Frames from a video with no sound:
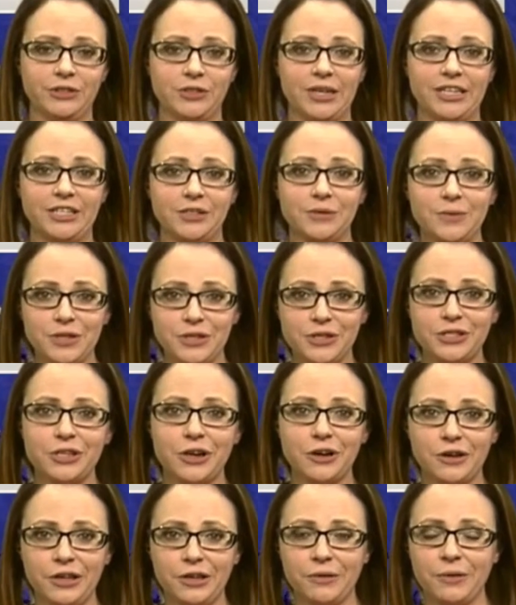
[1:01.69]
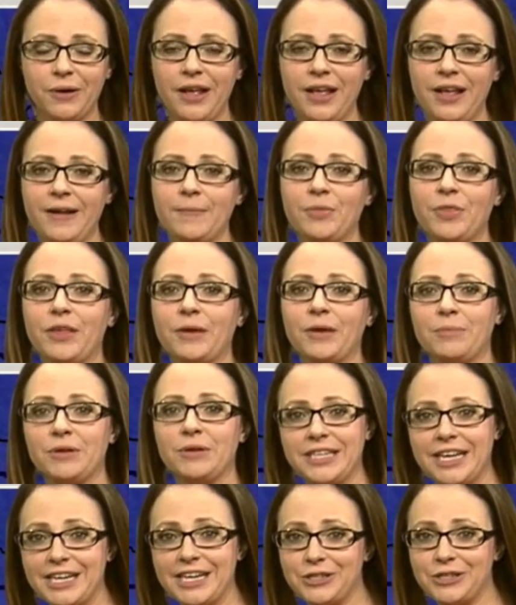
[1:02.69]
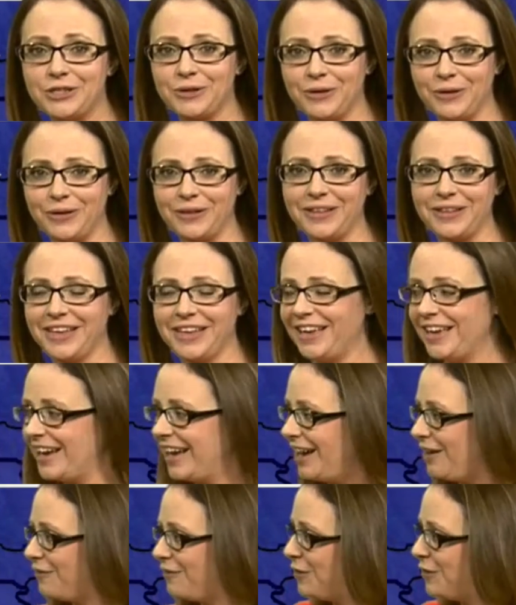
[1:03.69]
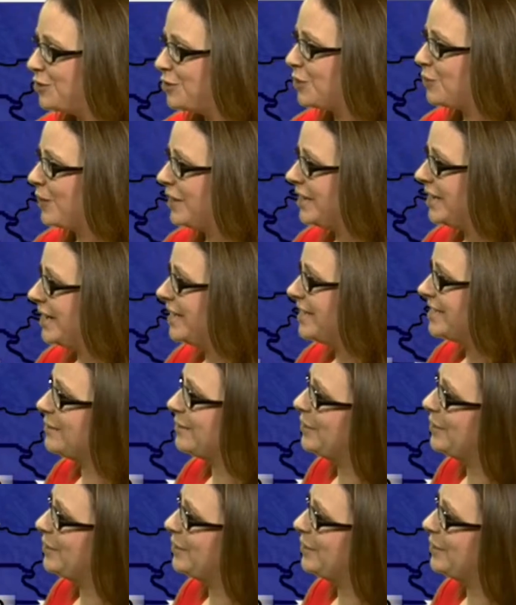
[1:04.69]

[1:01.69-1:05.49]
So I do want to show you the potential future wind gusts that we